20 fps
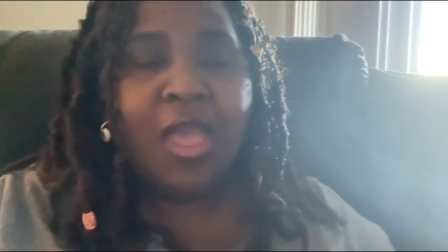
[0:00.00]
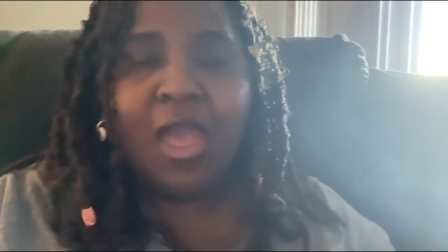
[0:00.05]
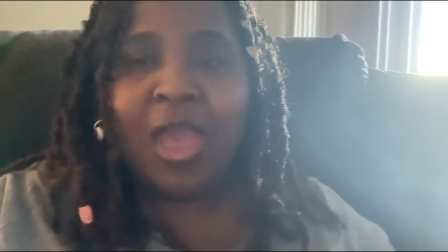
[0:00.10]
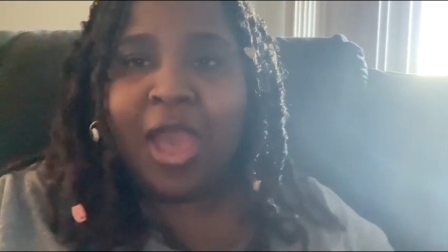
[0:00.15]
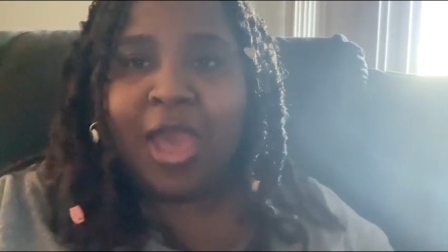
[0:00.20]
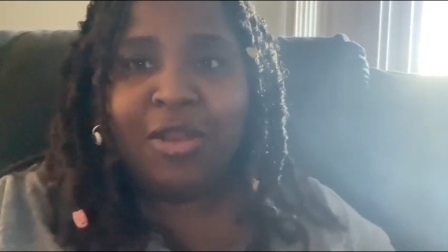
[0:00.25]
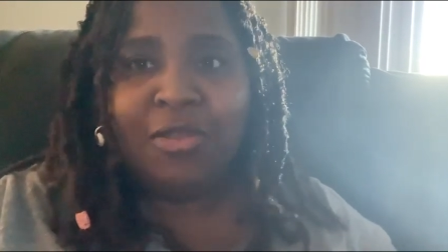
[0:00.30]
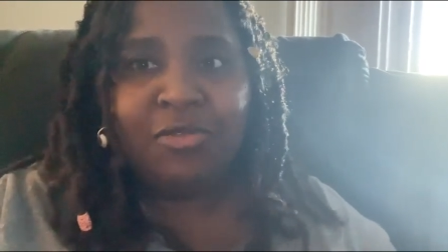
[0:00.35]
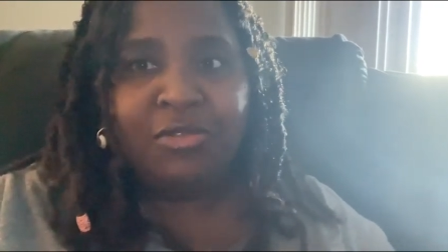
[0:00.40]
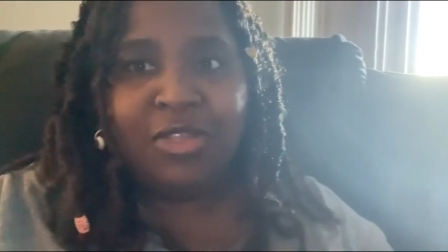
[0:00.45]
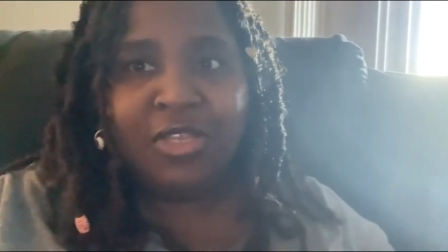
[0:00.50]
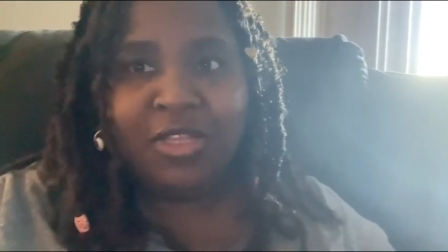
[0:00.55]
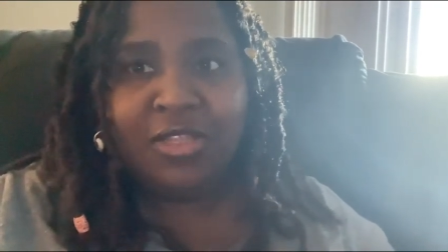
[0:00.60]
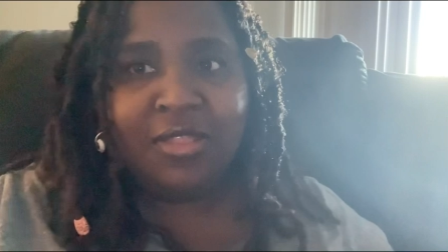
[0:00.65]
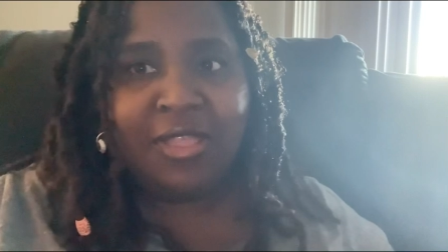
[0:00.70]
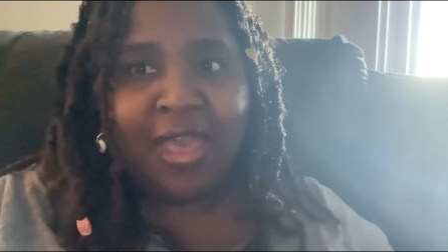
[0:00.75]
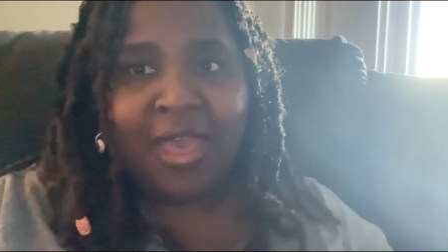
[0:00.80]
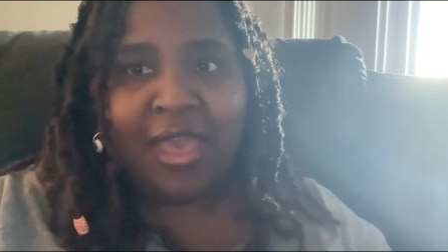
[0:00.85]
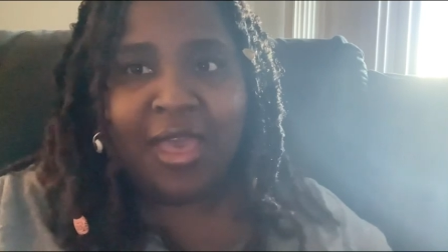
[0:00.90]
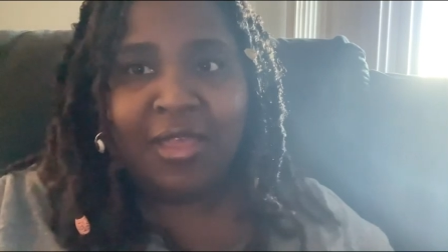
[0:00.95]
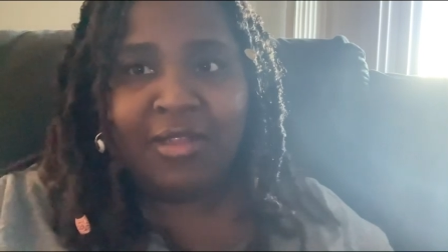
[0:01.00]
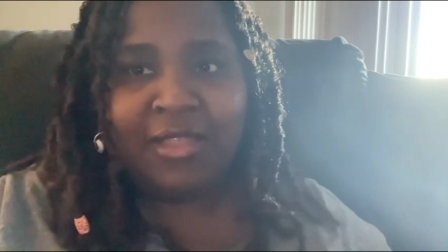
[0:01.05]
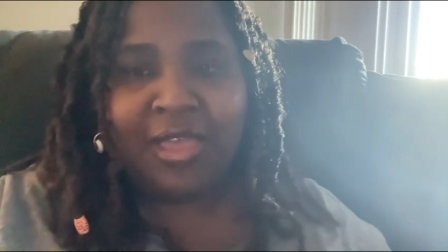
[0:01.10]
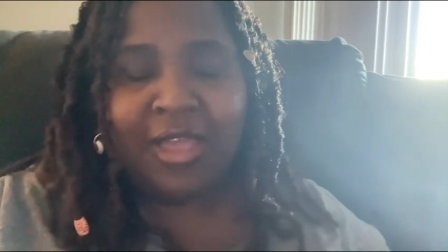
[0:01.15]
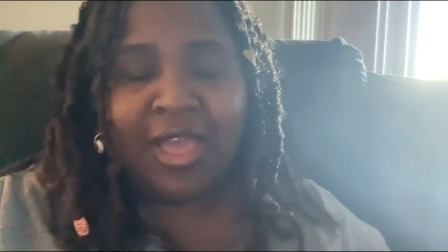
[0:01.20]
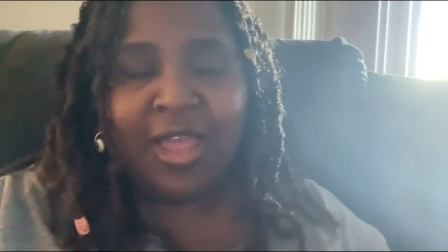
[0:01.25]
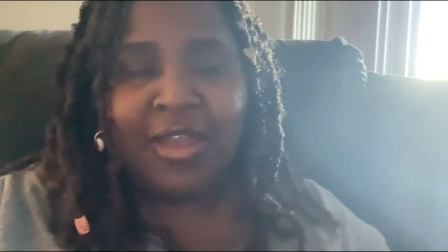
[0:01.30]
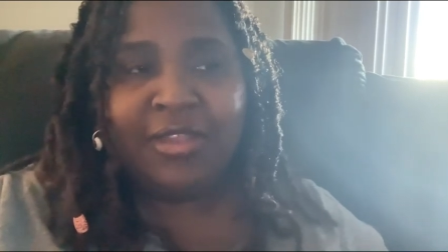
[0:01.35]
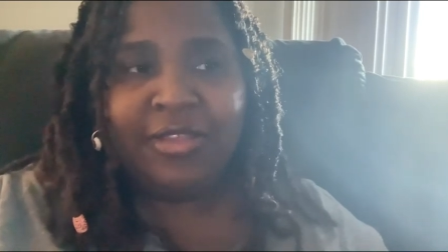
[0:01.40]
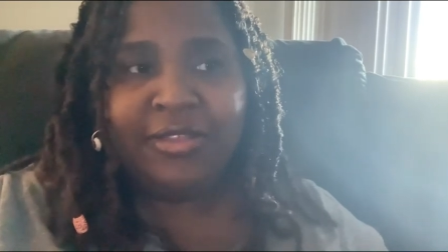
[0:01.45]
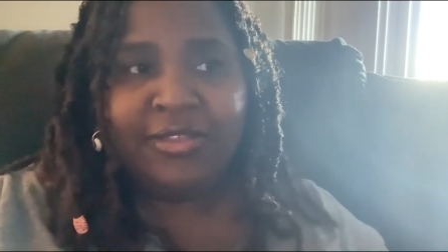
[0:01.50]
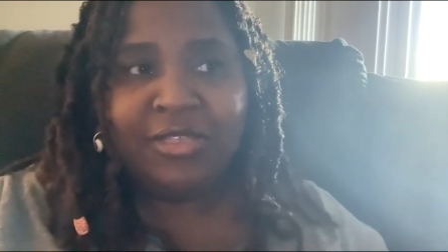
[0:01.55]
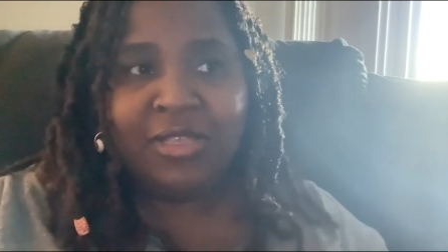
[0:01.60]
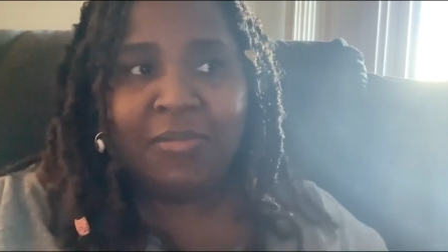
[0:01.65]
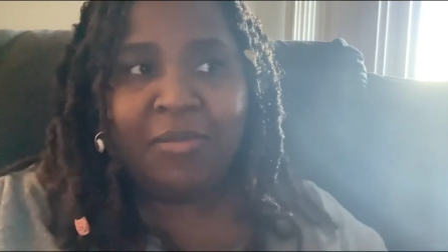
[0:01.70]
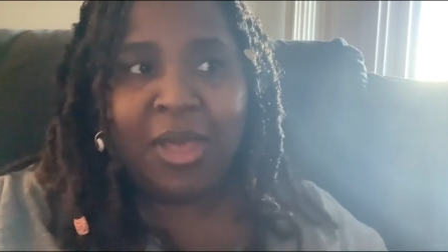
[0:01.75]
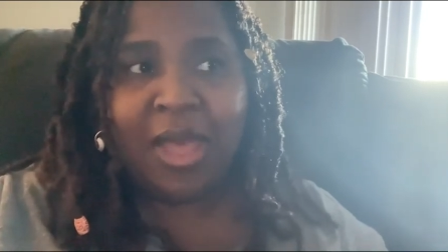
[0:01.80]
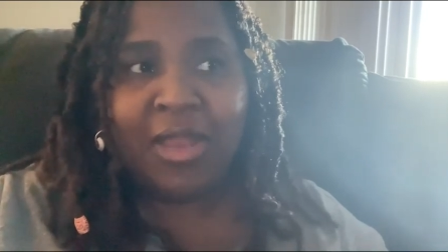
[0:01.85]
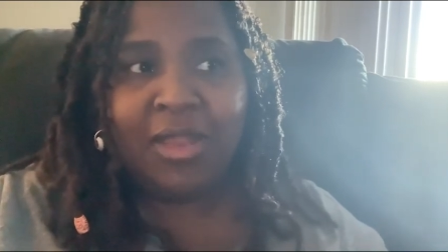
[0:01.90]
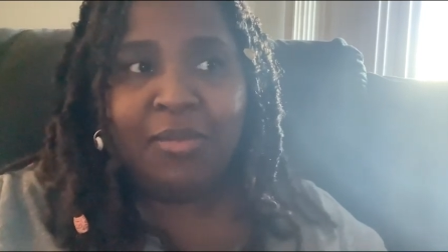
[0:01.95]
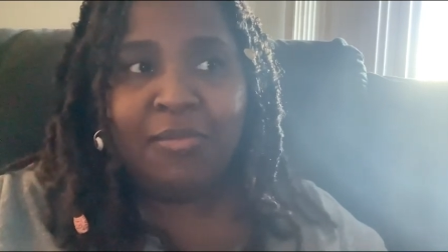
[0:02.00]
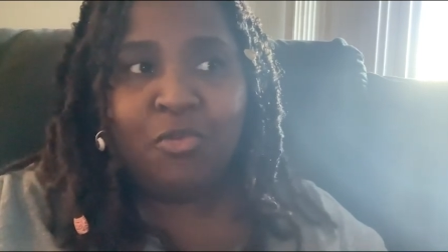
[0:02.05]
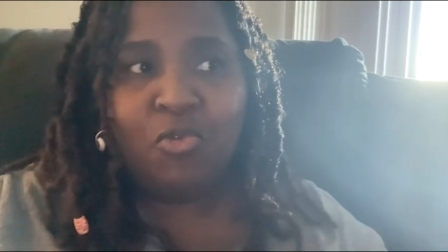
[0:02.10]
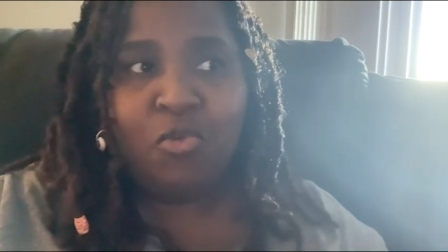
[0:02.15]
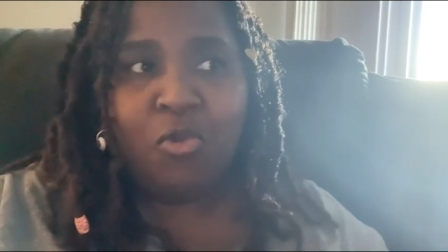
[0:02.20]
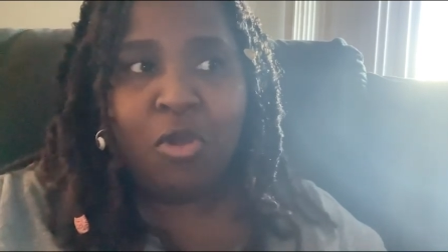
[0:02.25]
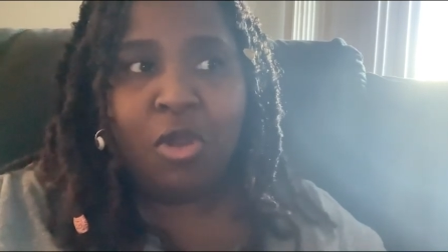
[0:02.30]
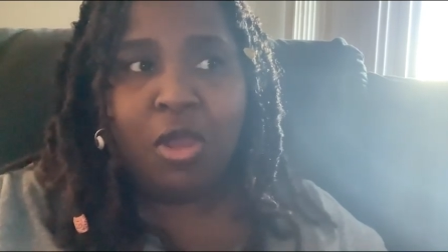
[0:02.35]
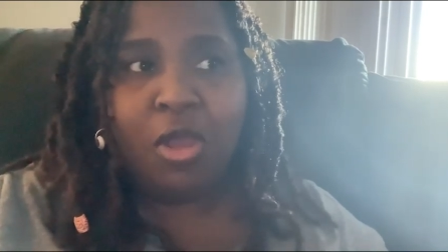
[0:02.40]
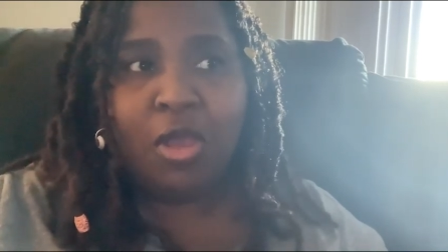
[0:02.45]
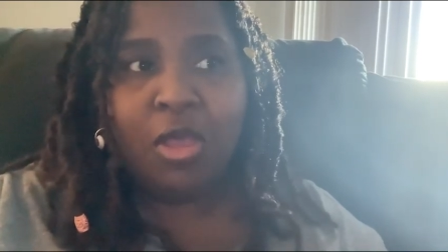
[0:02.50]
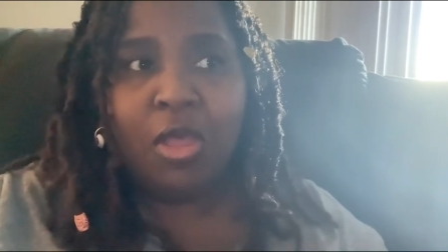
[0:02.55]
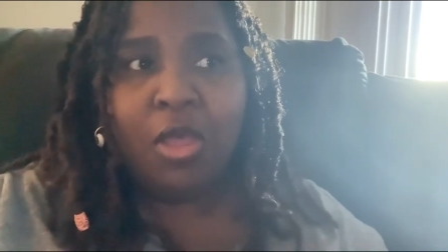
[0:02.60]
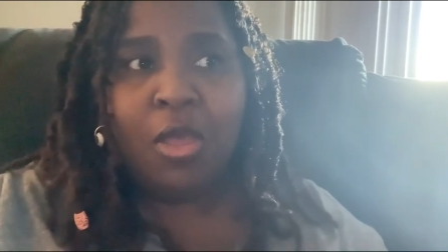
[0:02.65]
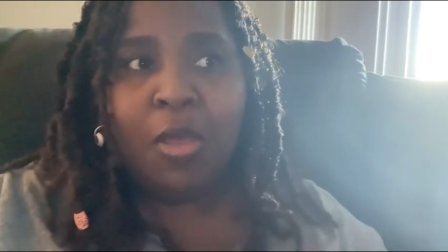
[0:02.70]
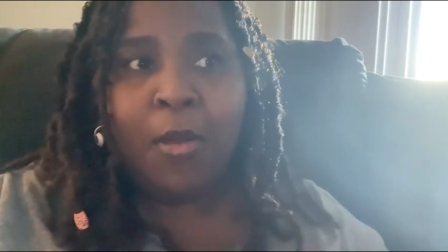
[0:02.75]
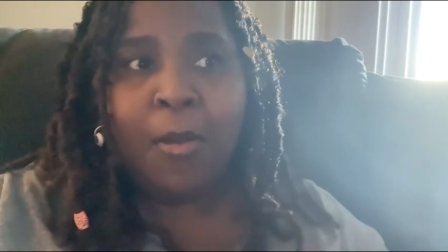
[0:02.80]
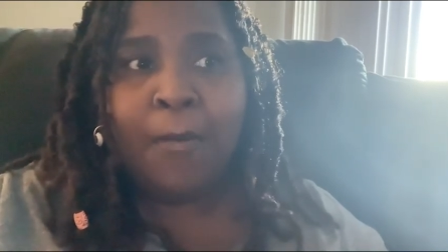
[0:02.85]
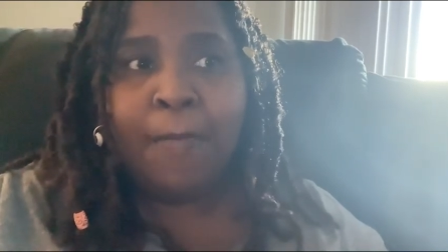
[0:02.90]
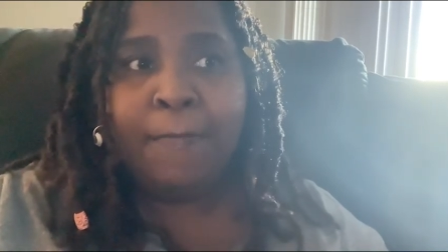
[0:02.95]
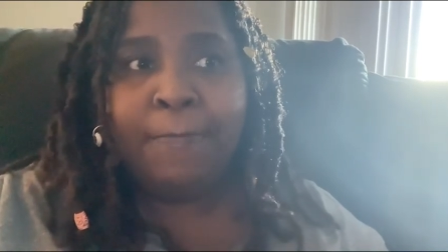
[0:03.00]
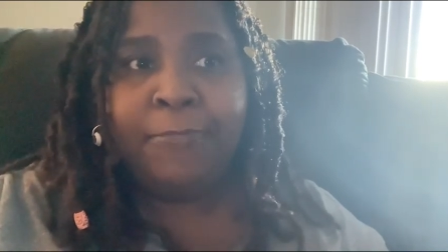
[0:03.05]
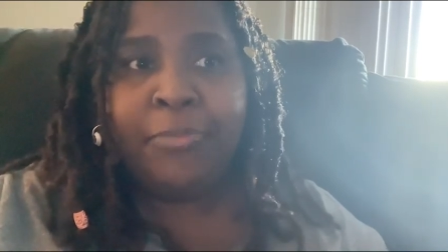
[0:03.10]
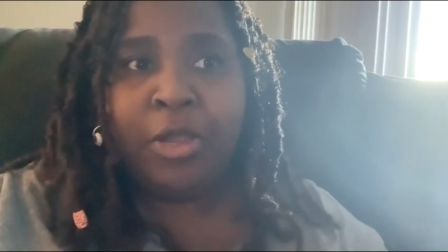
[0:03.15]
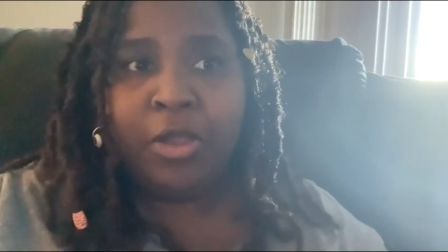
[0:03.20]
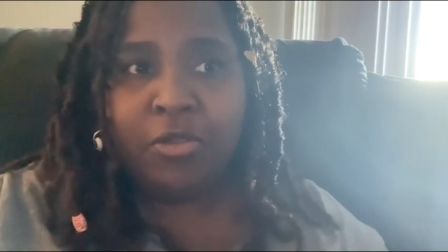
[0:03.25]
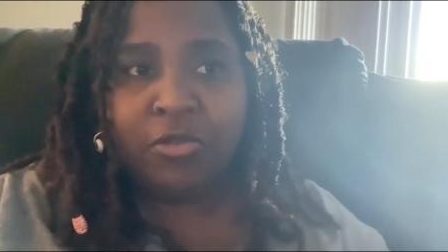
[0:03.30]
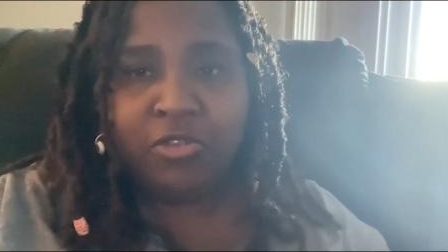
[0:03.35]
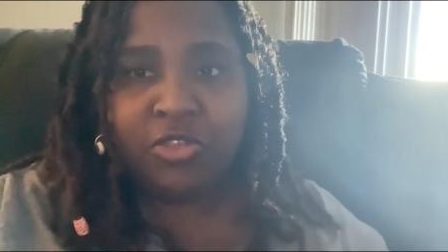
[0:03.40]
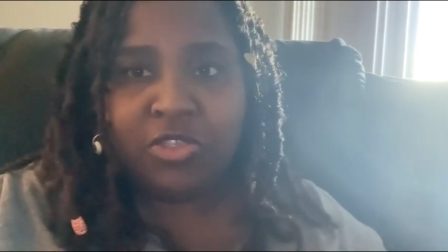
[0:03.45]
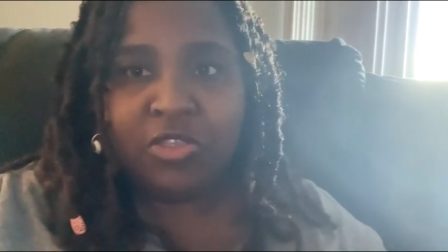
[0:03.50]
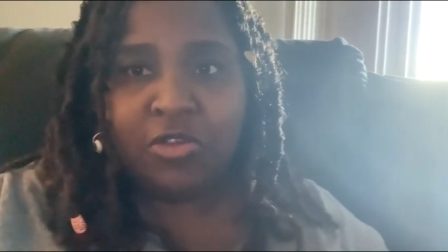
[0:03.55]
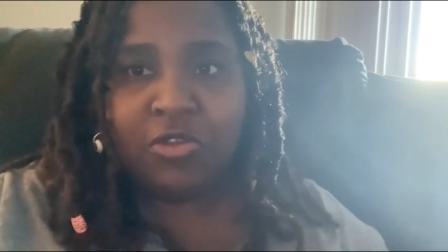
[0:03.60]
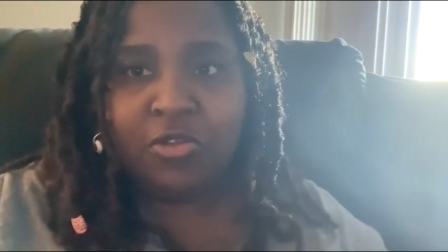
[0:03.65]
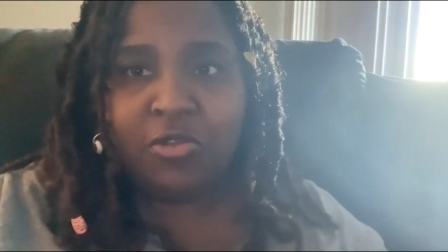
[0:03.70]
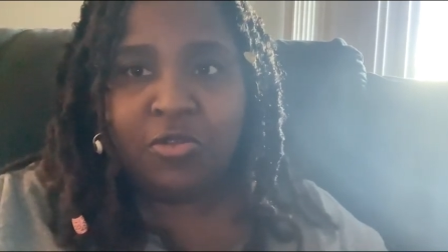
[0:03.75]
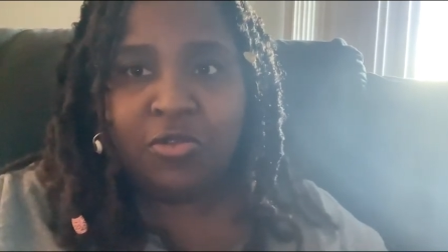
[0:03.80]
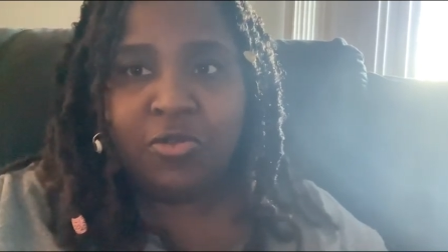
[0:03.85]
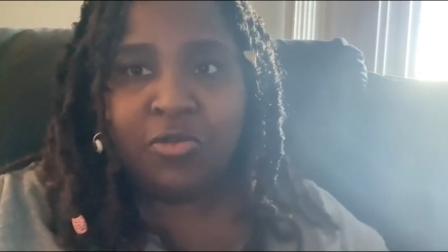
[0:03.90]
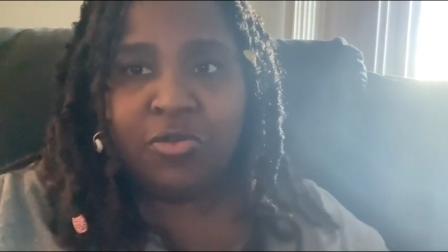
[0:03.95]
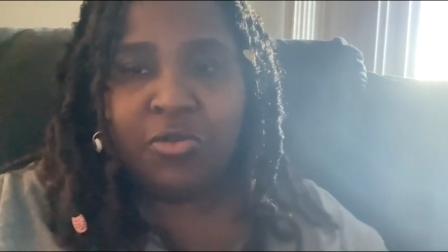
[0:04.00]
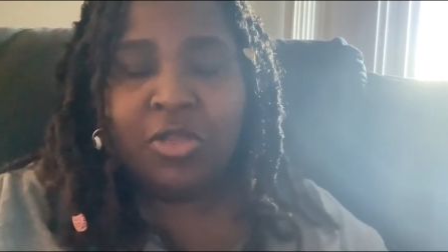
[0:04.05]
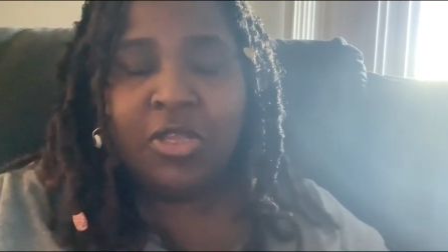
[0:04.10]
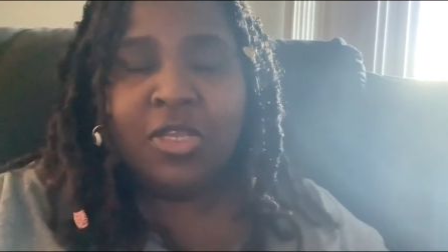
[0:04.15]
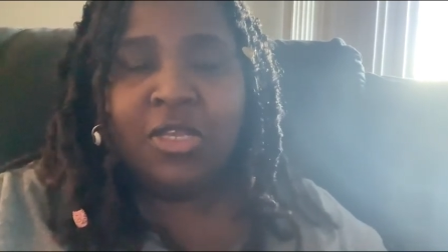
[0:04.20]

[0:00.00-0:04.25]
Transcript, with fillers: I don't need that. Like I need somebody more personal,